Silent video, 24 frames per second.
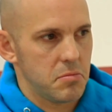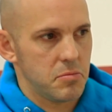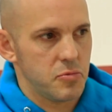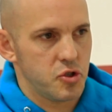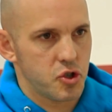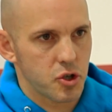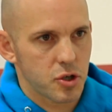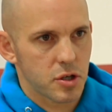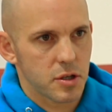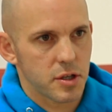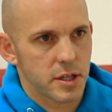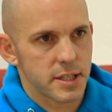
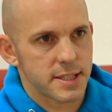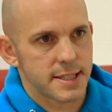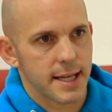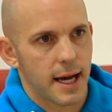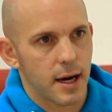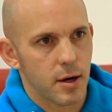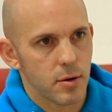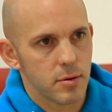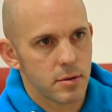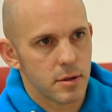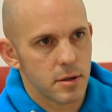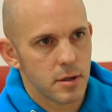journalists
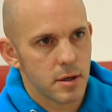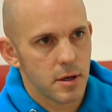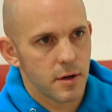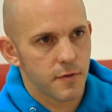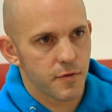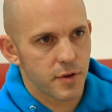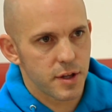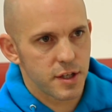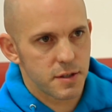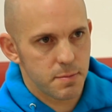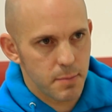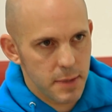out
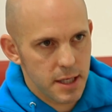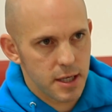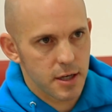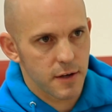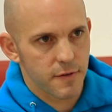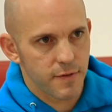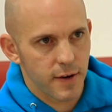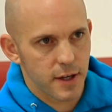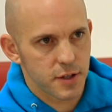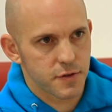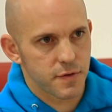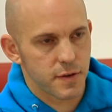for these media
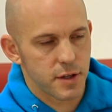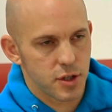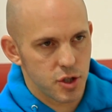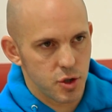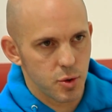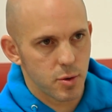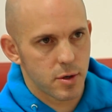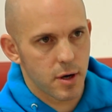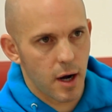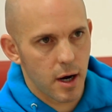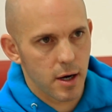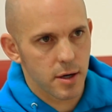events for these
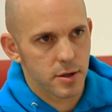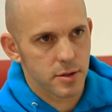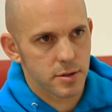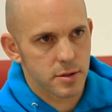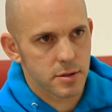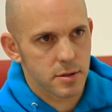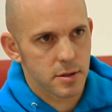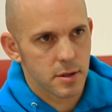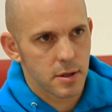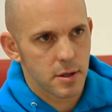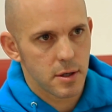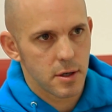new
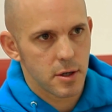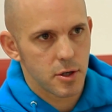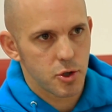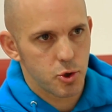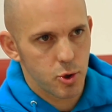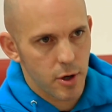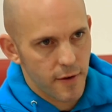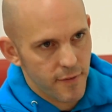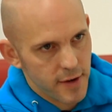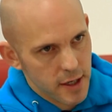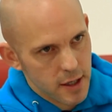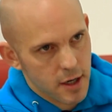cars. Do
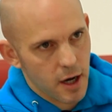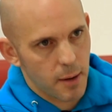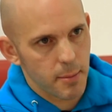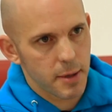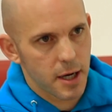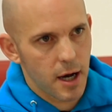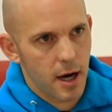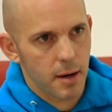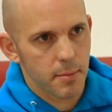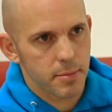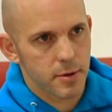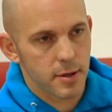you have any
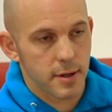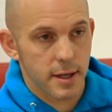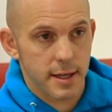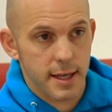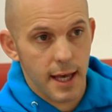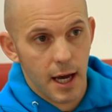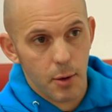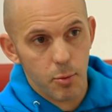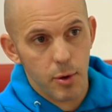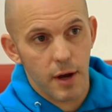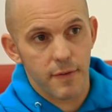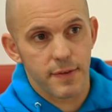coming up? They're like,
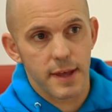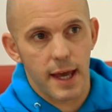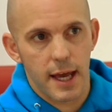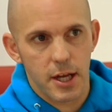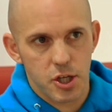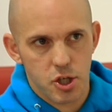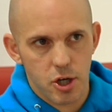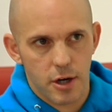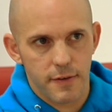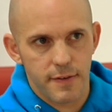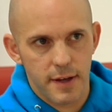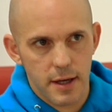yeah, we have the
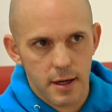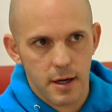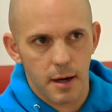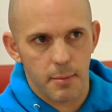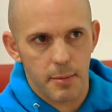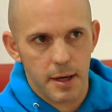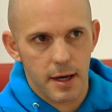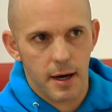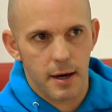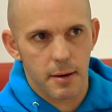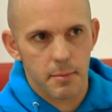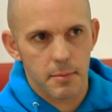HRV
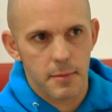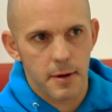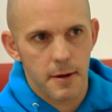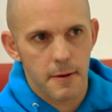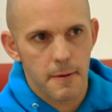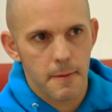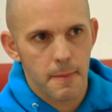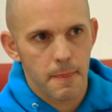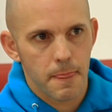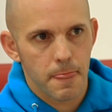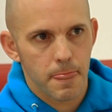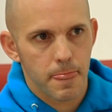coming up.
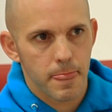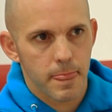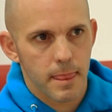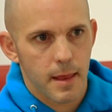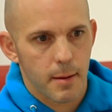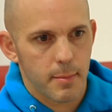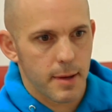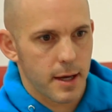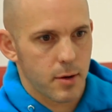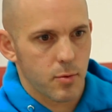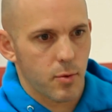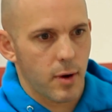
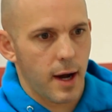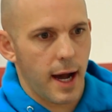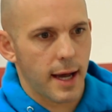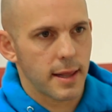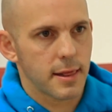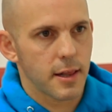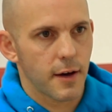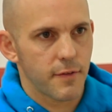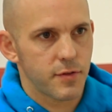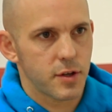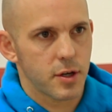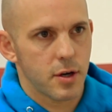I'm like, well, I'd
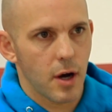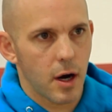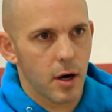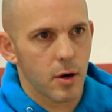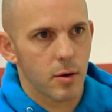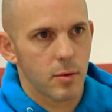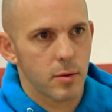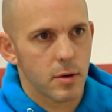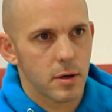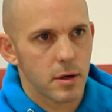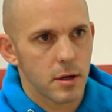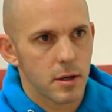love to
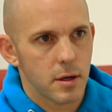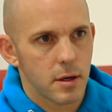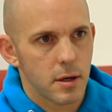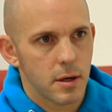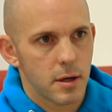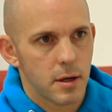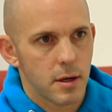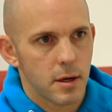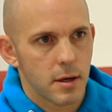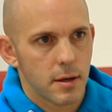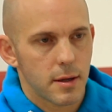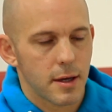go.
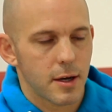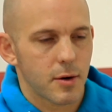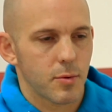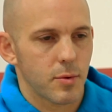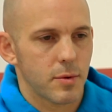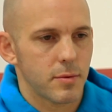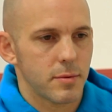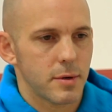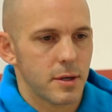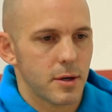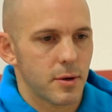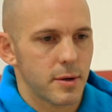I'm like,
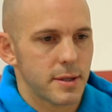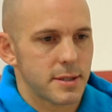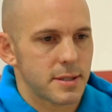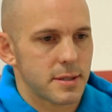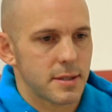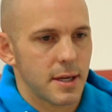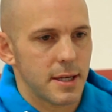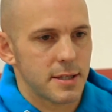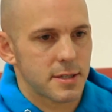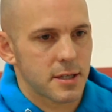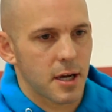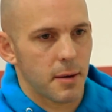well,
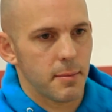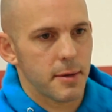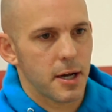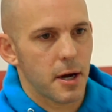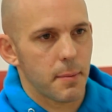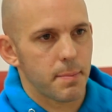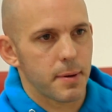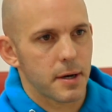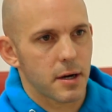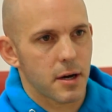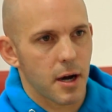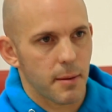it's coming
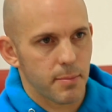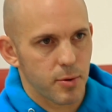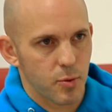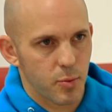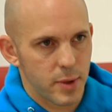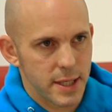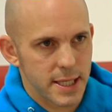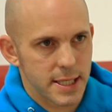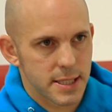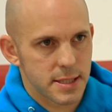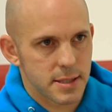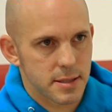up in a couple
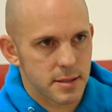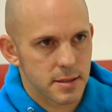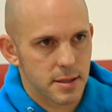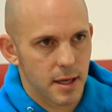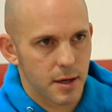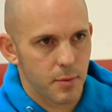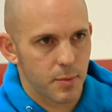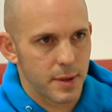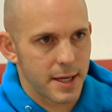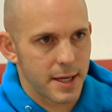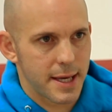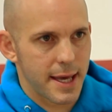weeks.
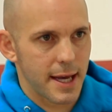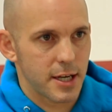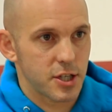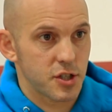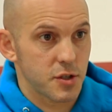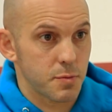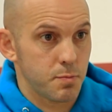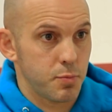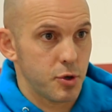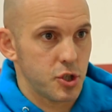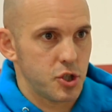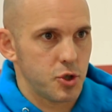Like, we can't
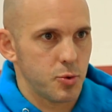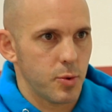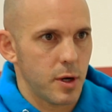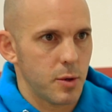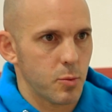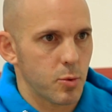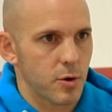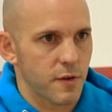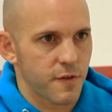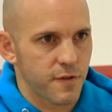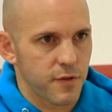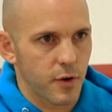just put you in,
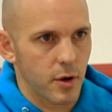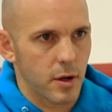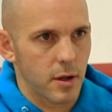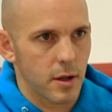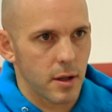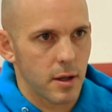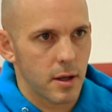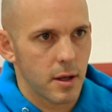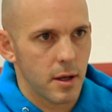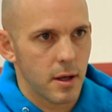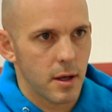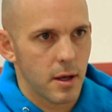we're full.